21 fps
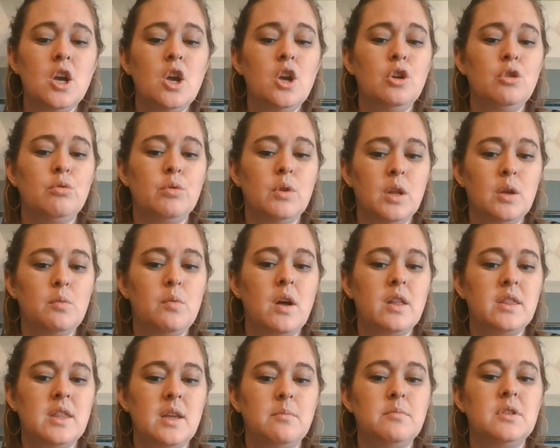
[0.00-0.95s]
You really
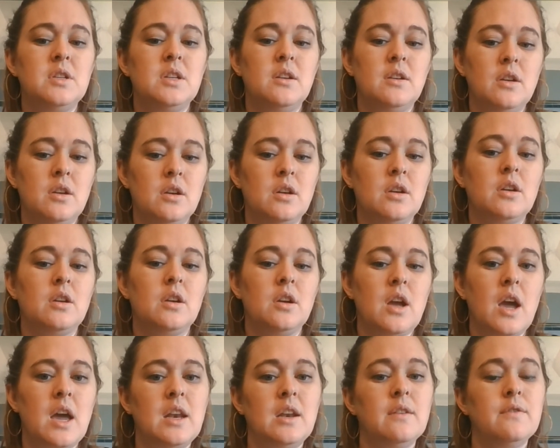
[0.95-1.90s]
want them to
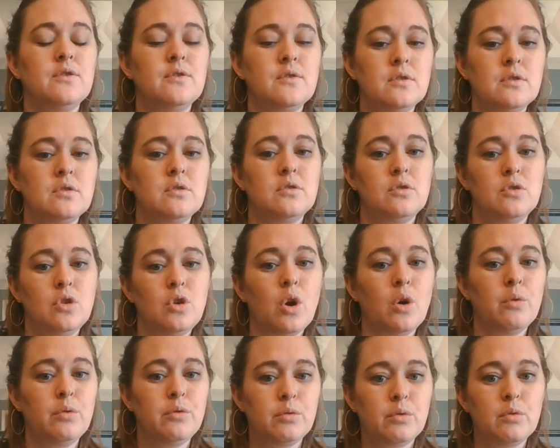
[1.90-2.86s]
kind of
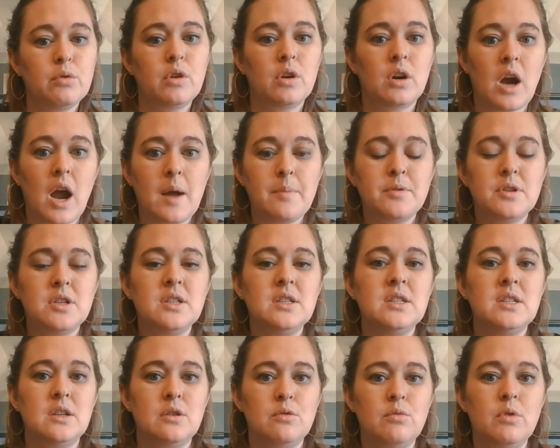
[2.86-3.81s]
go through their options
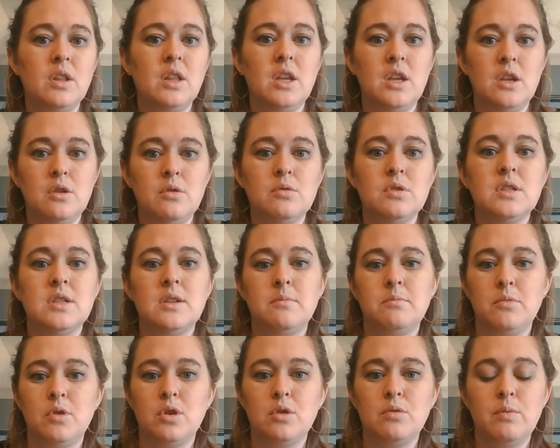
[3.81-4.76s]
and really use some
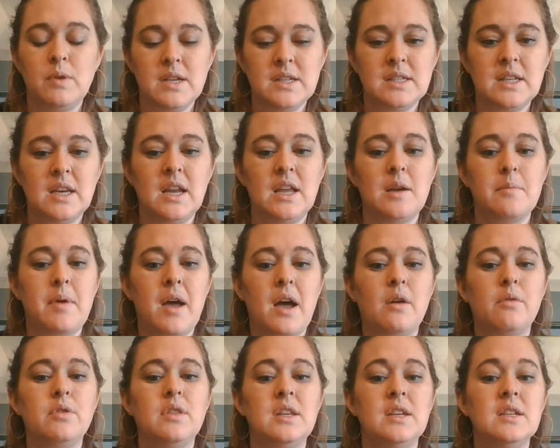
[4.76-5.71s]
good reasoning
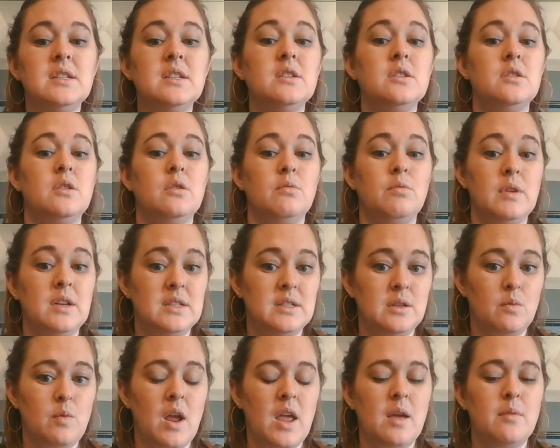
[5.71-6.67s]
about this is the reason
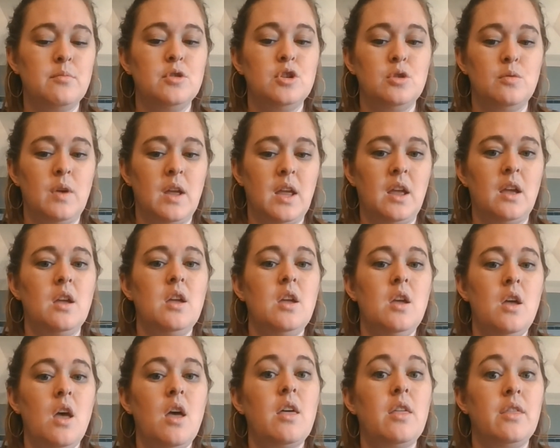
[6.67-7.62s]
why I'm doing
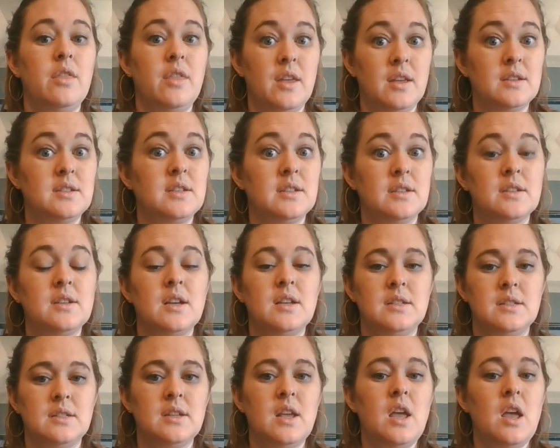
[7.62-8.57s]
this is because
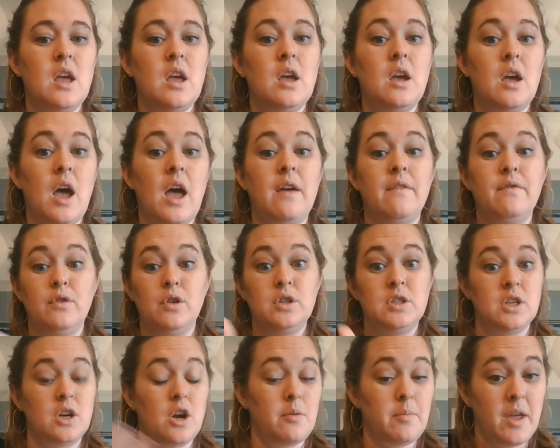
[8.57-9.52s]
I've looked
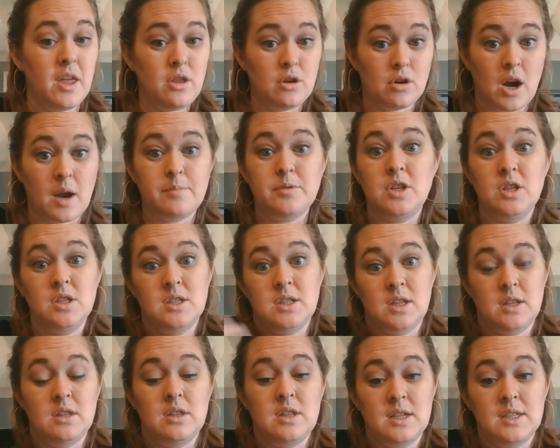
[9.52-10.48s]
at all my other options
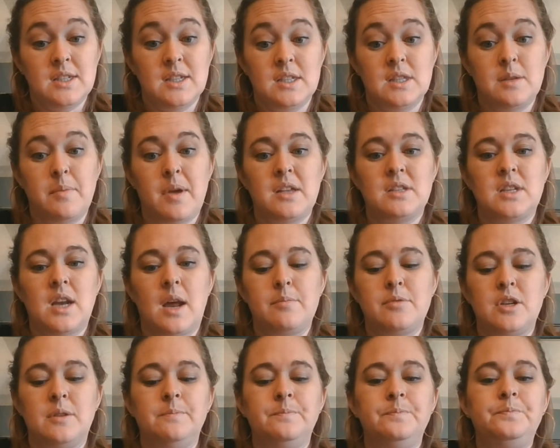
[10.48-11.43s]
and this is the best
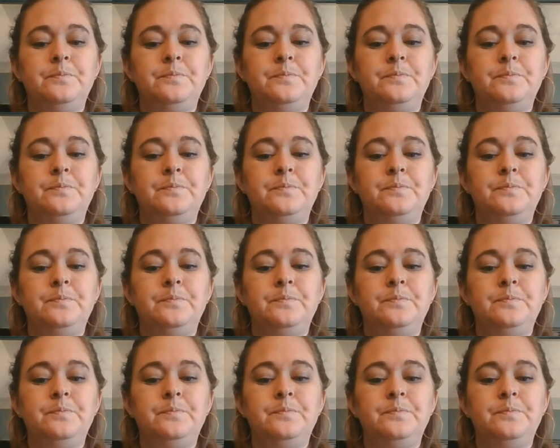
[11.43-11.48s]
option.